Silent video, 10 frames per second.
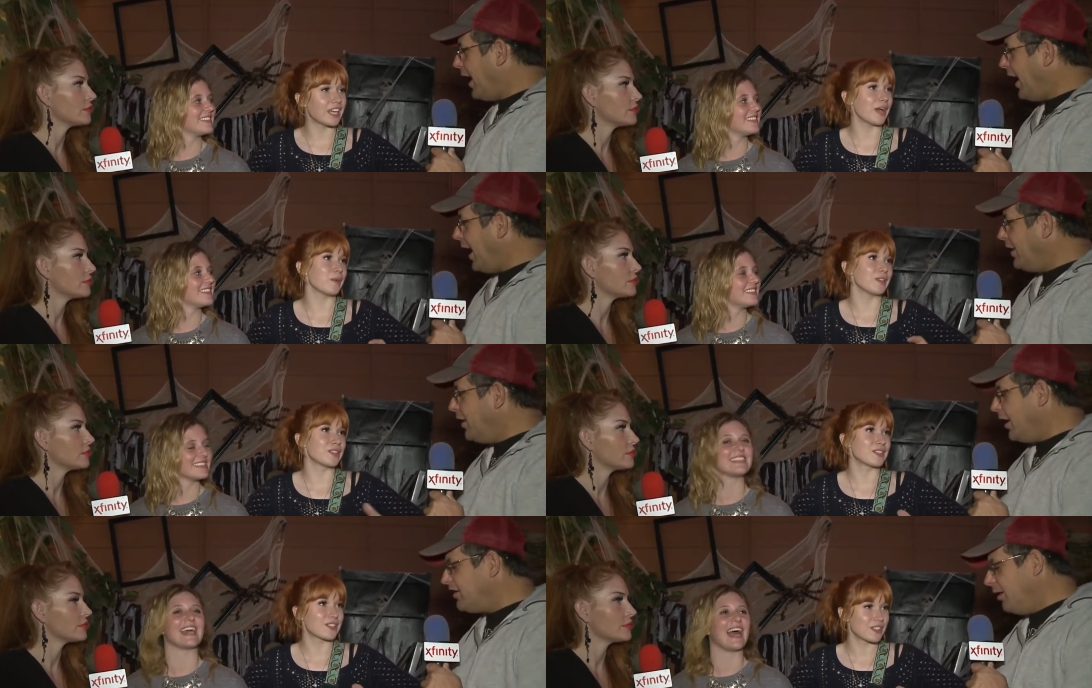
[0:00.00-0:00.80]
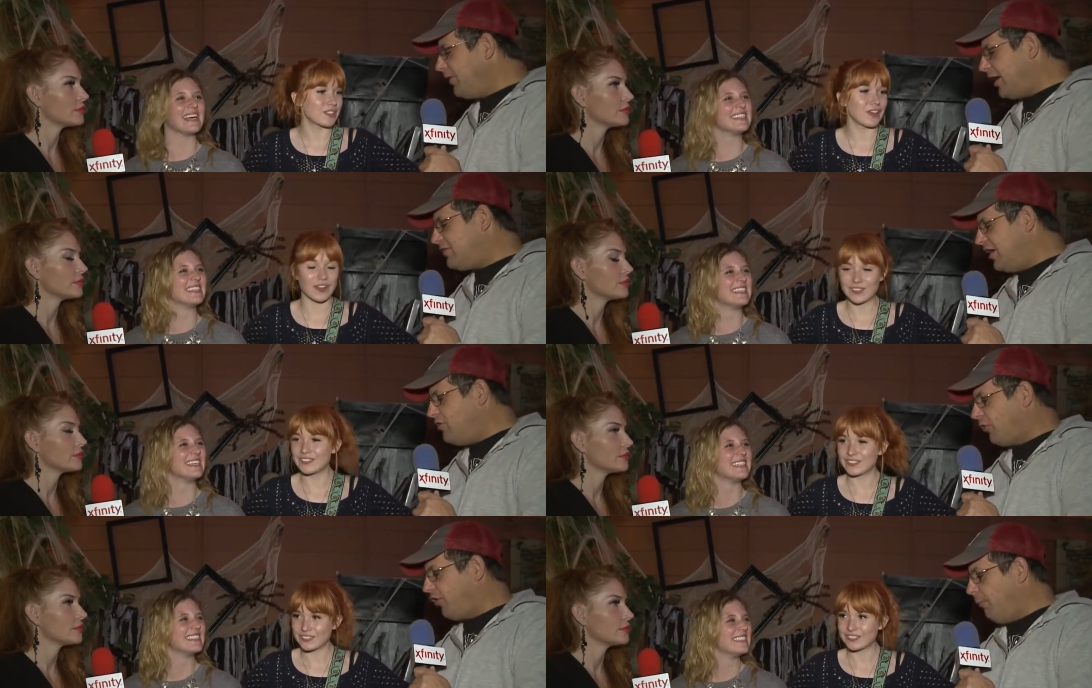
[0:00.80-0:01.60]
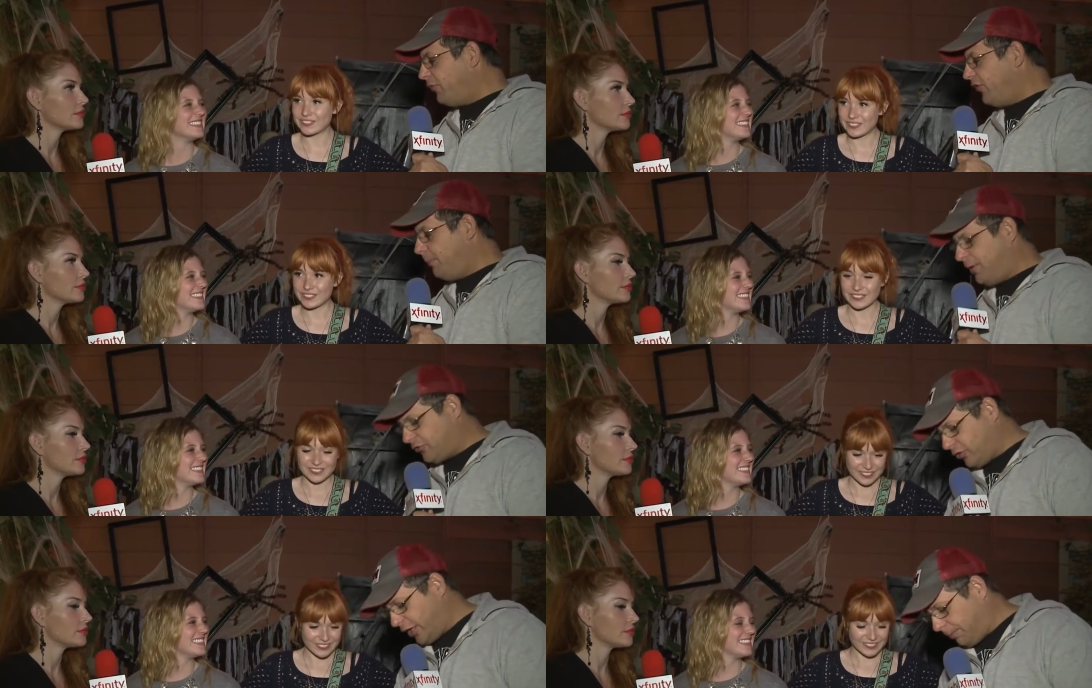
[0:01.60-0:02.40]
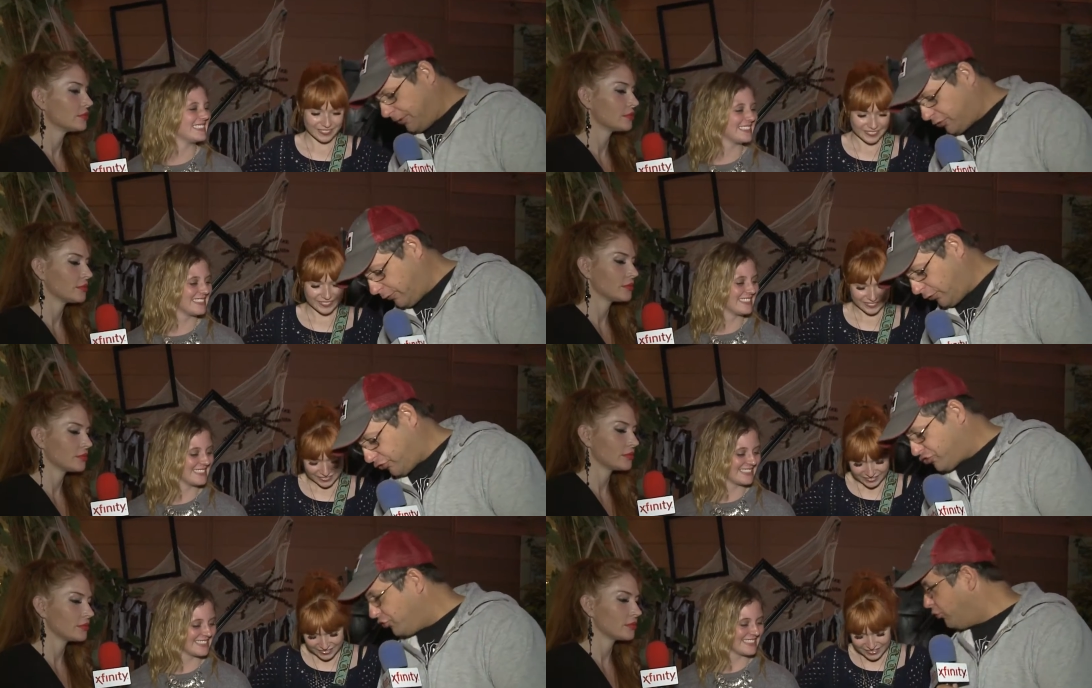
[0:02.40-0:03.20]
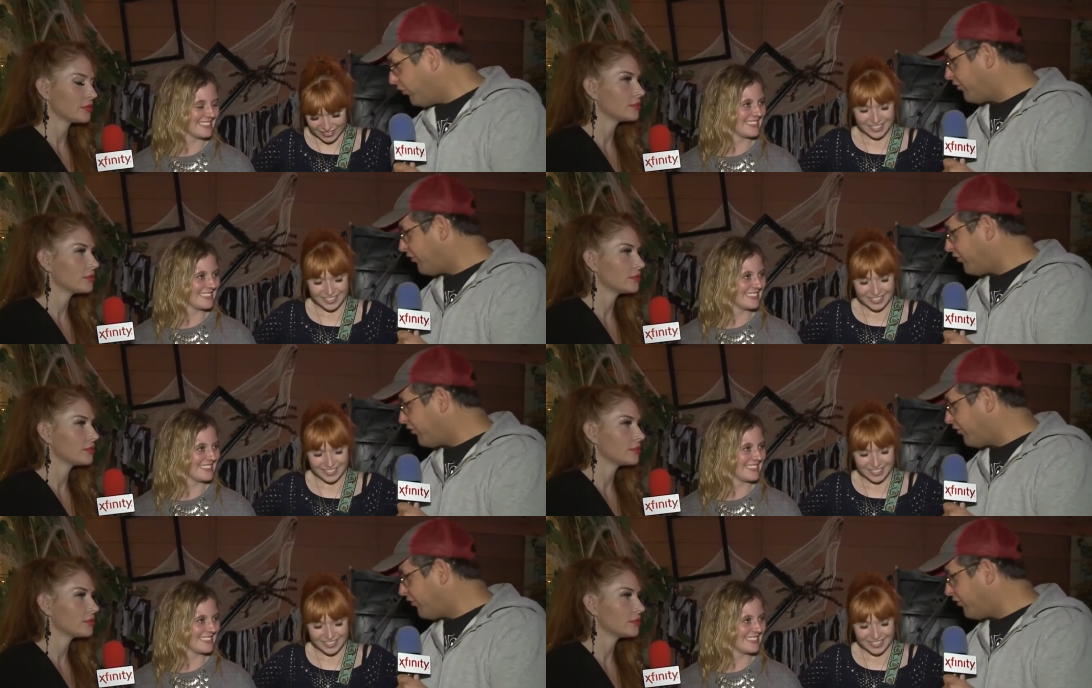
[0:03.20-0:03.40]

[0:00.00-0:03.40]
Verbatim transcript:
Speaker 1: of cameras. And nine yeah. times out of ten, your thumb was in the picture. You got a picture of your shoes or